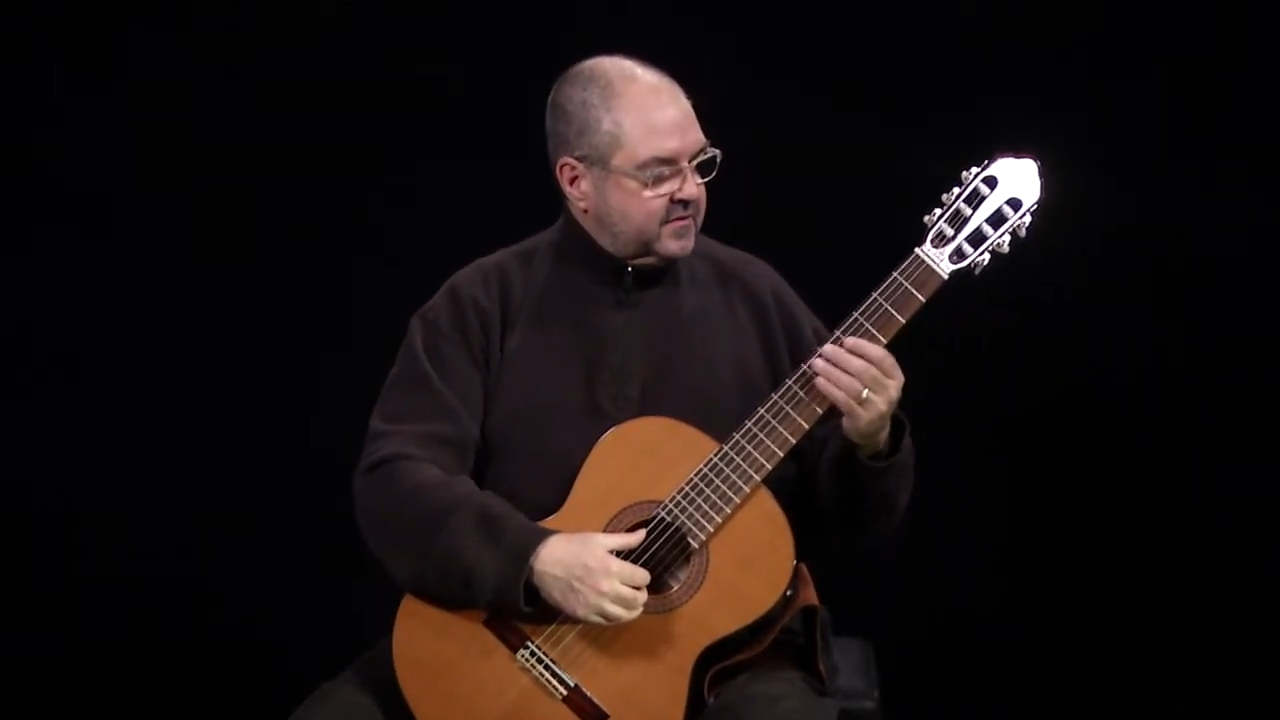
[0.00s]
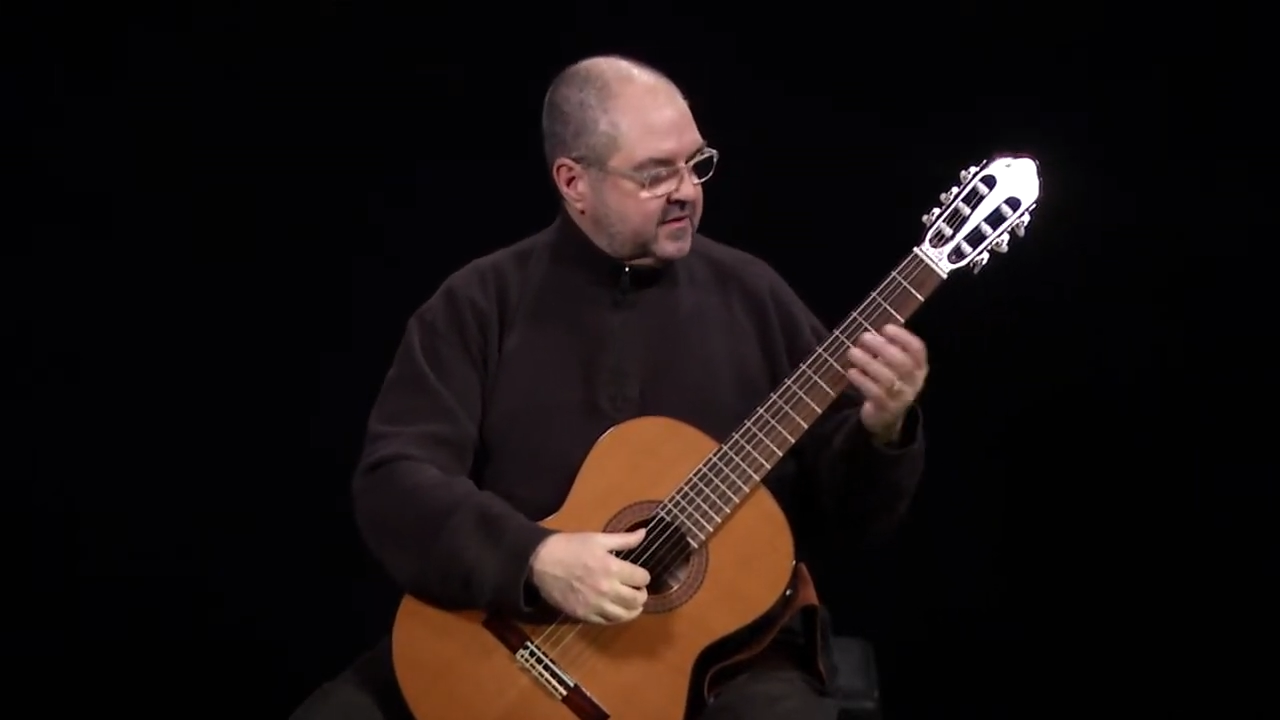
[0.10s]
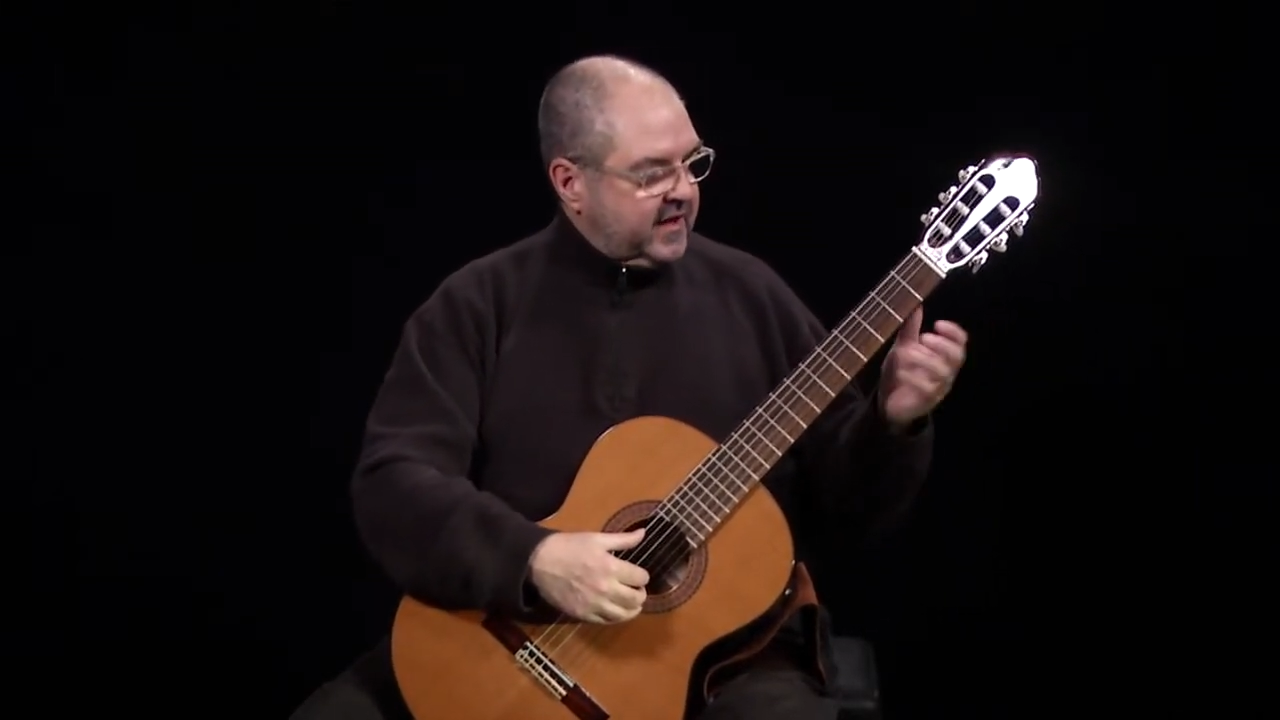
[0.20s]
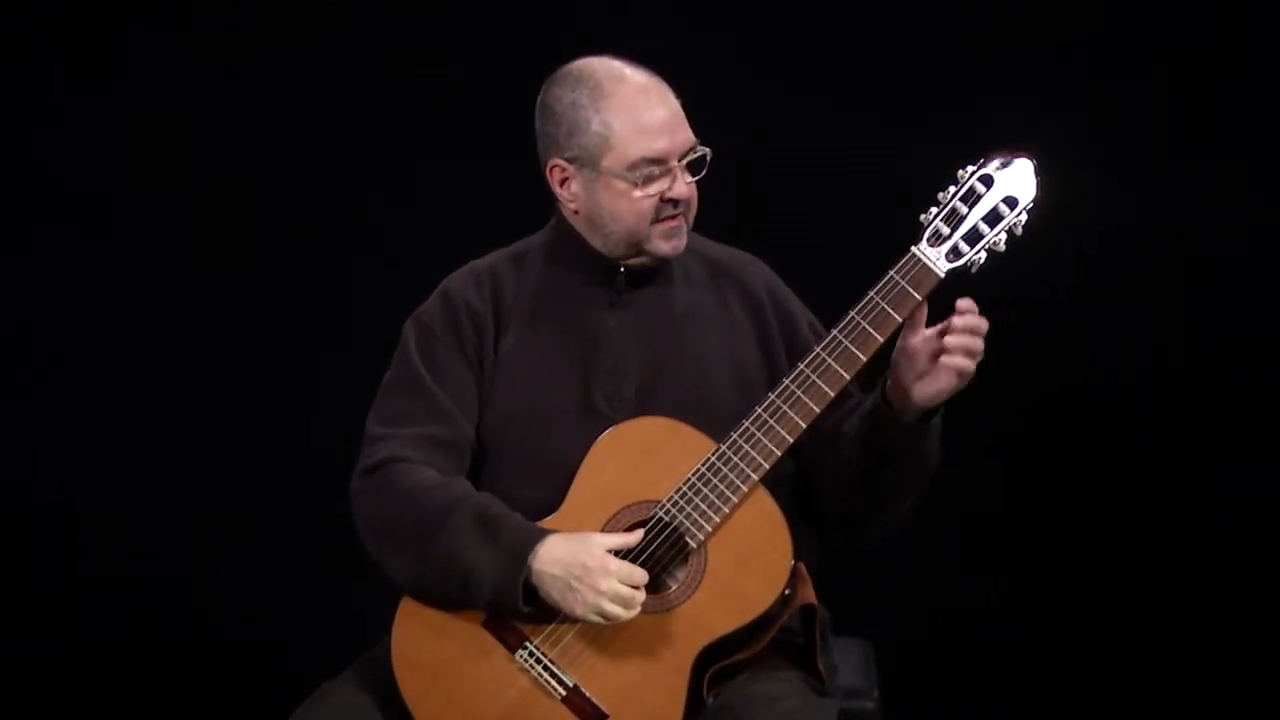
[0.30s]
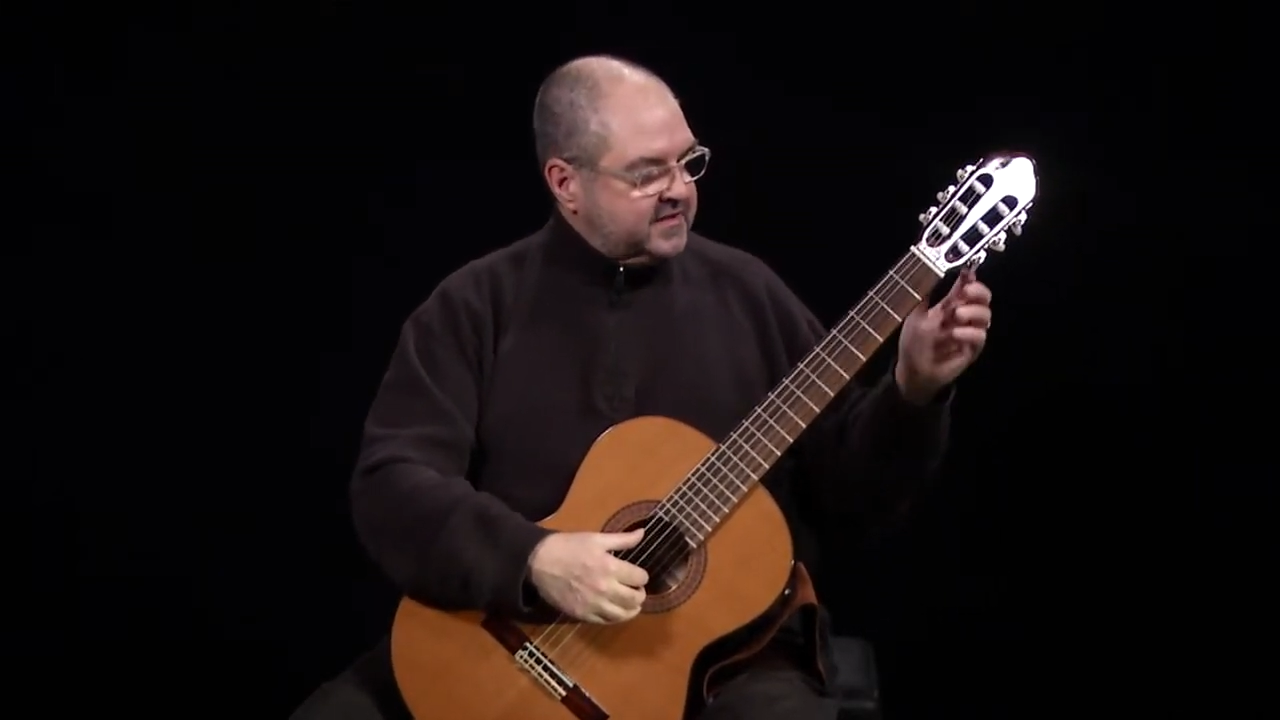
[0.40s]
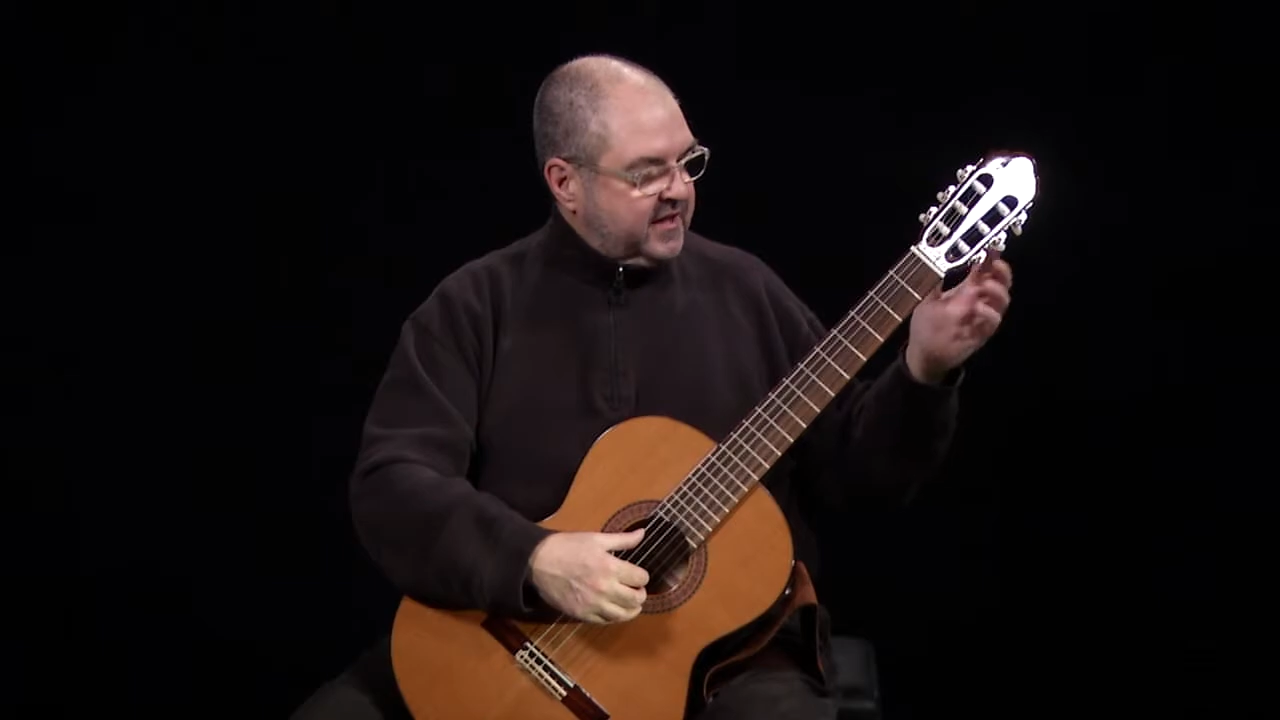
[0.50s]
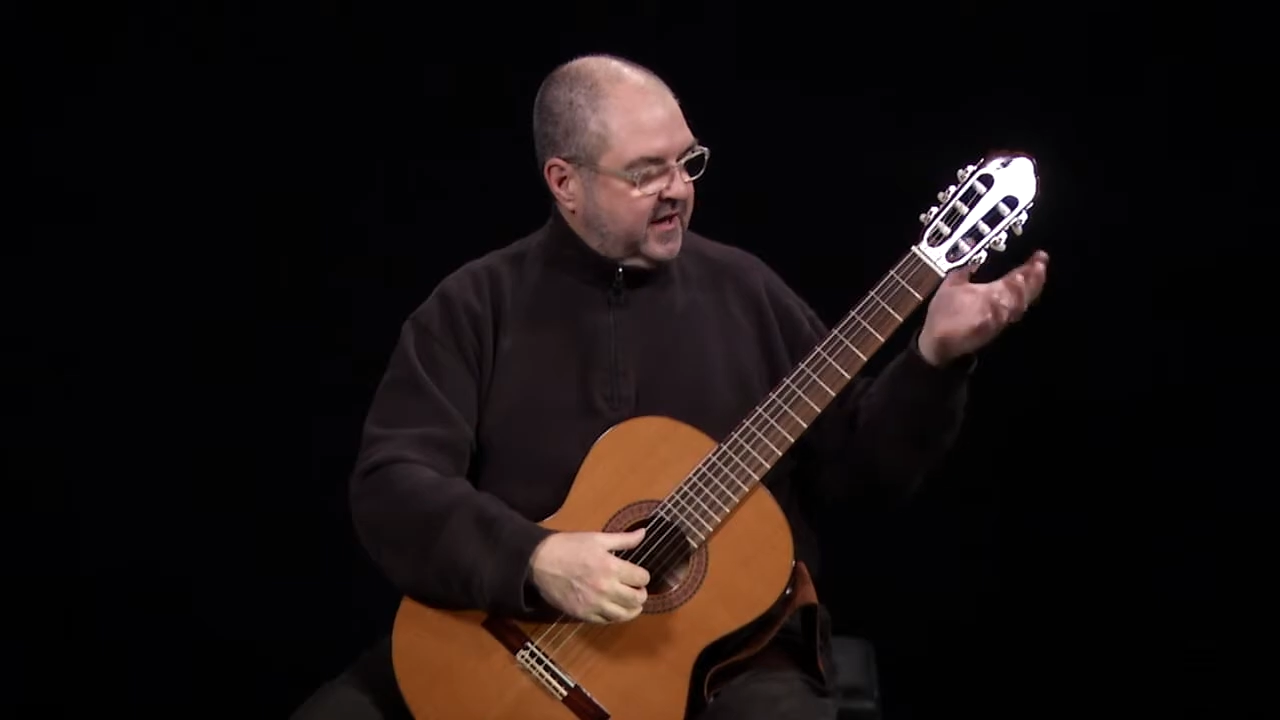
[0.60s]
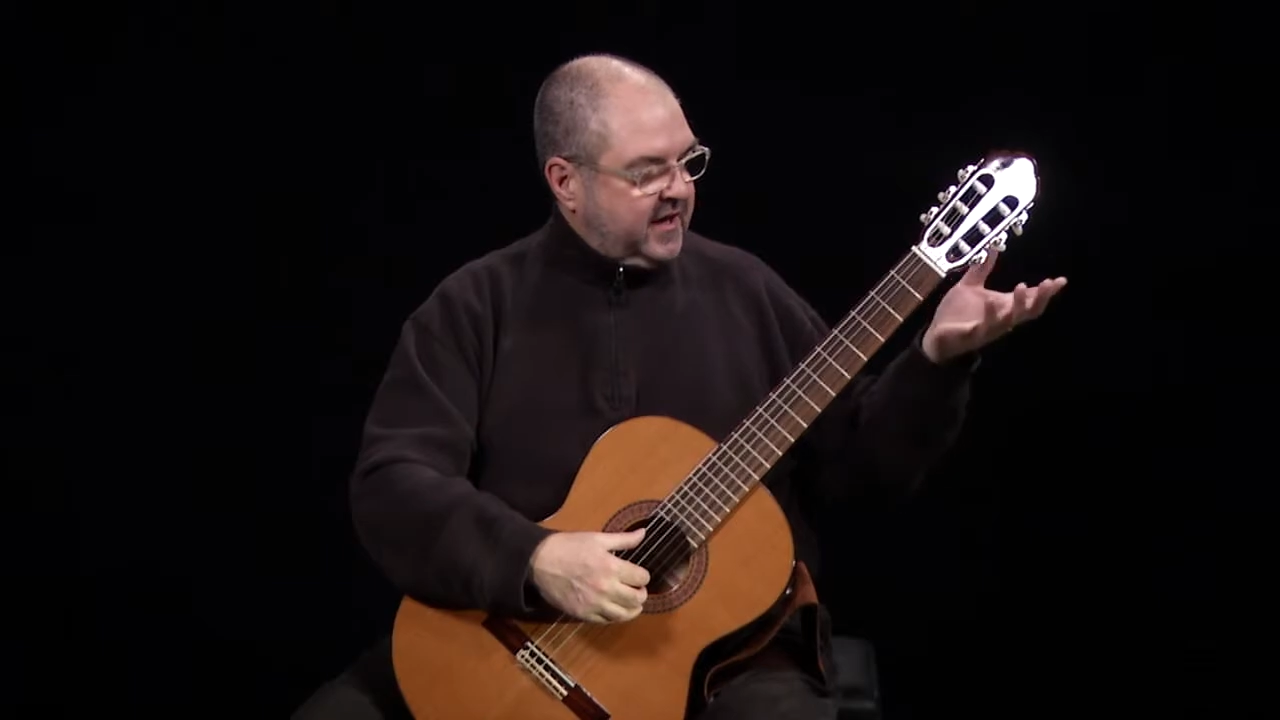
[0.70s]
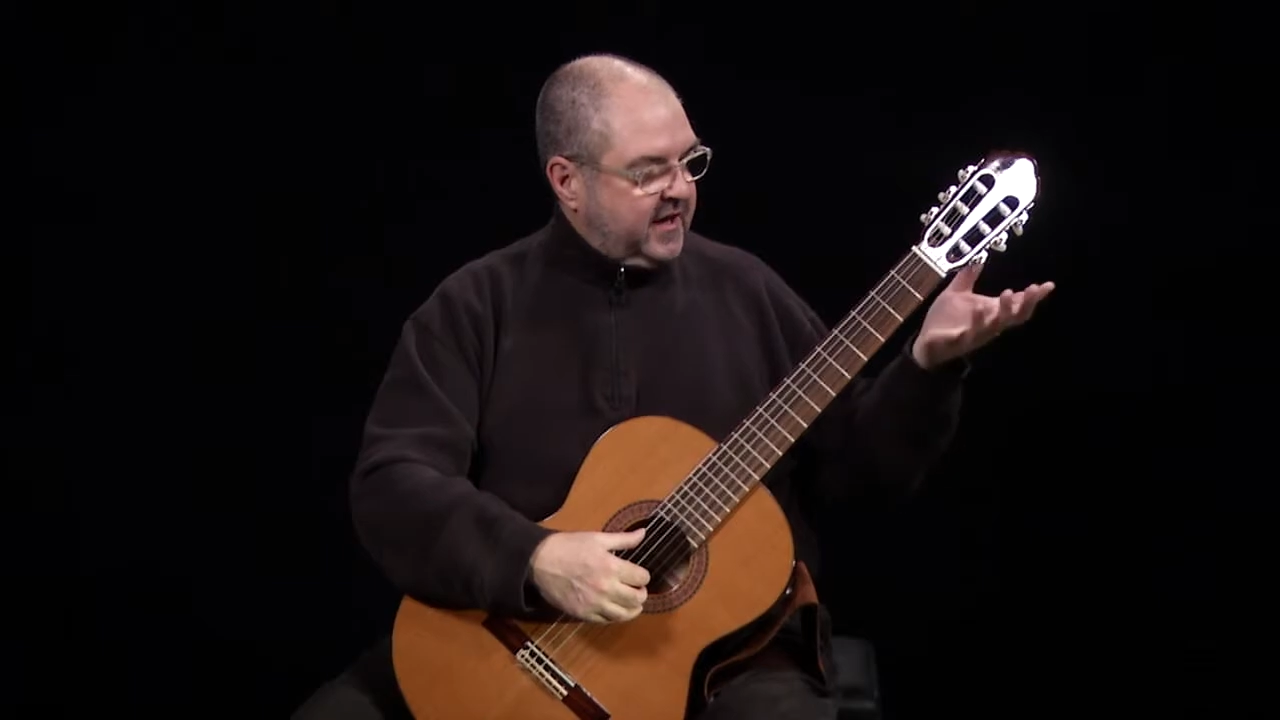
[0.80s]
the headstock